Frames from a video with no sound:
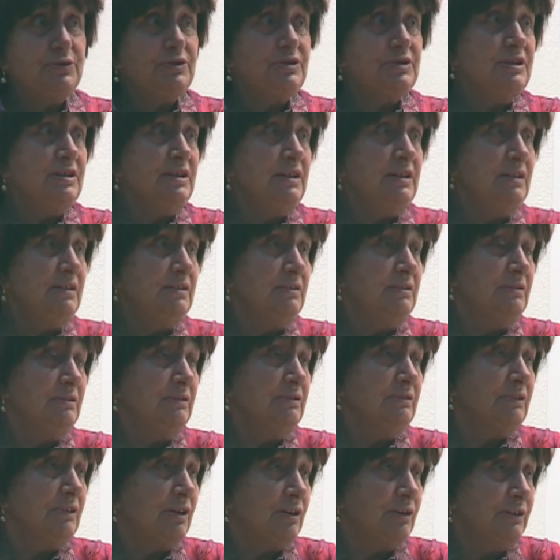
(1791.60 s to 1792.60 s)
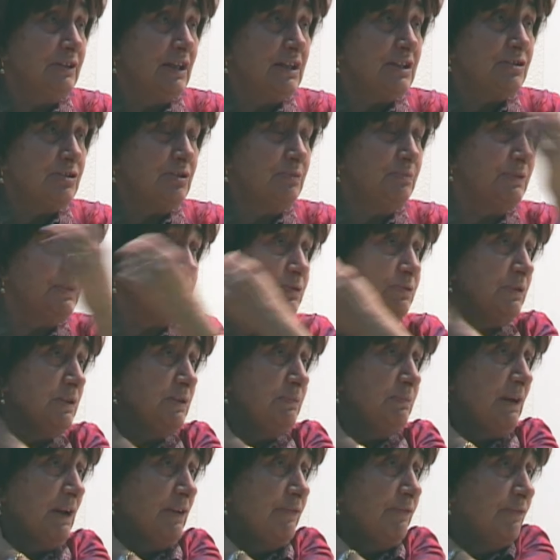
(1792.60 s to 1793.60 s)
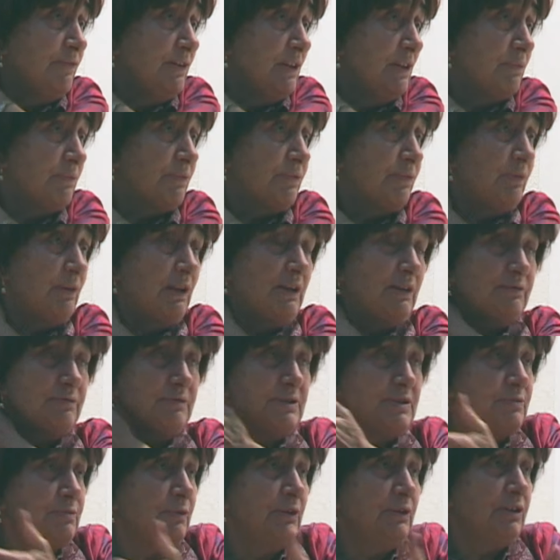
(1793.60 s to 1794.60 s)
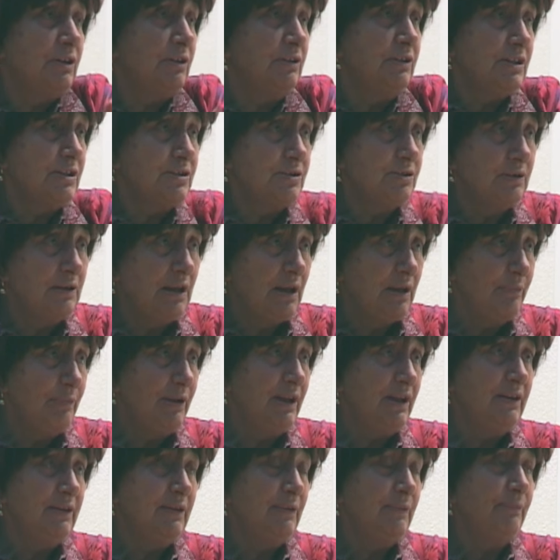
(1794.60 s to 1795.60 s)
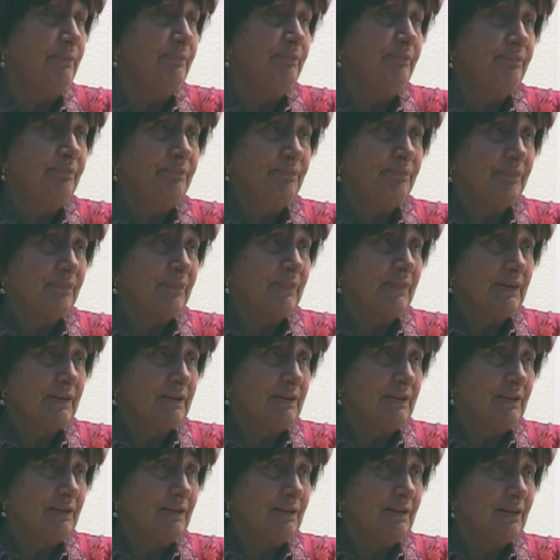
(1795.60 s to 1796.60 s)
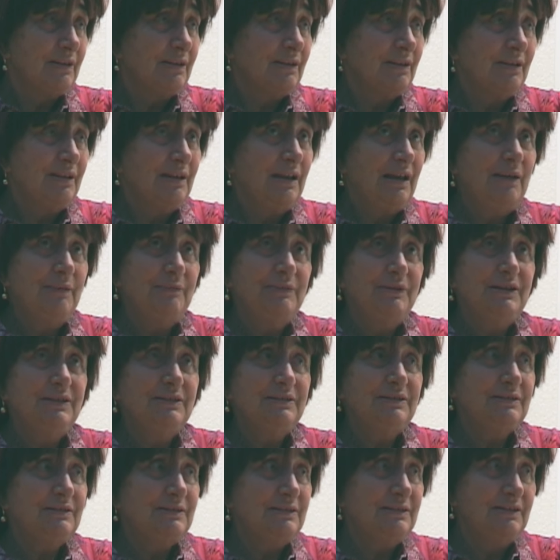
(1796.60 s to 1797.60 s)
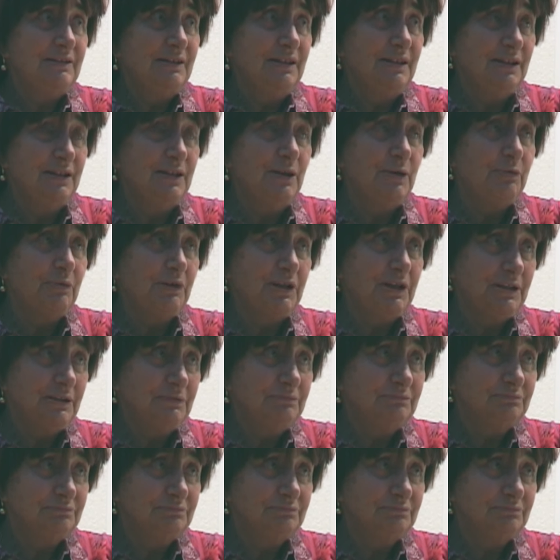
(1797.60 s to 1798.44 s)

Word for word: you see connection between my films, well, there is one connection I made them. I mean, in a way.